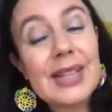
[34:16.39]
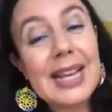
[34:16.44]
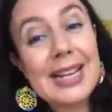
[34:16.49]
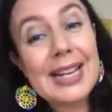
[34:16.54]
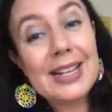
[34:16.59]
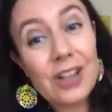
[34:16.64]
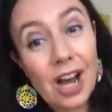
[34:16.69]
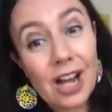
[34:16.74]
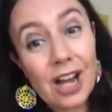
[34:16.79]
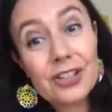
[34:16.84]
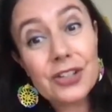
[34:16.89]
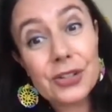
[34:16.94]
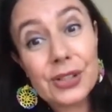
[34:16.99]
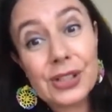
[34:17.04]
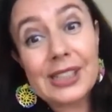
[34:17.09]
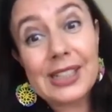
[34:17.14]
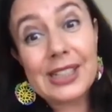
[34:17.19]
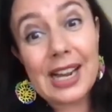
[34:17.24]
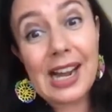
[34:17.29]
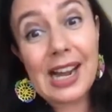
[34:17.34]
and not
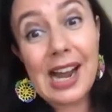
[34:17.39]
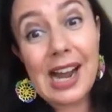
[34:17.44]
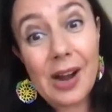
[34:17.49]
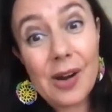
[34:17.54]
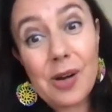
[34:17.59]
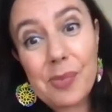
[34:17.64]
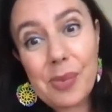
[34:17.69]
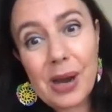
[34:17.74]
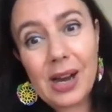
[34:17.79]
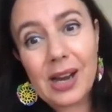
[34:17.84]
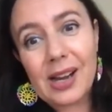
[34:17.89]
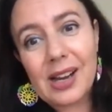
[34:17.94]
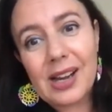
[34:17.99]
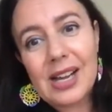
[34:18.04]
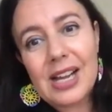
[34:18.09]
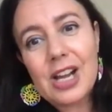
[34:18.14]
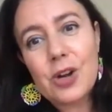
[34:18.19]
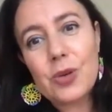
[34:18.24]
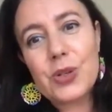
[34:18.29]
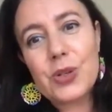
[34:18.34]
during Lehrer Auerbach, which we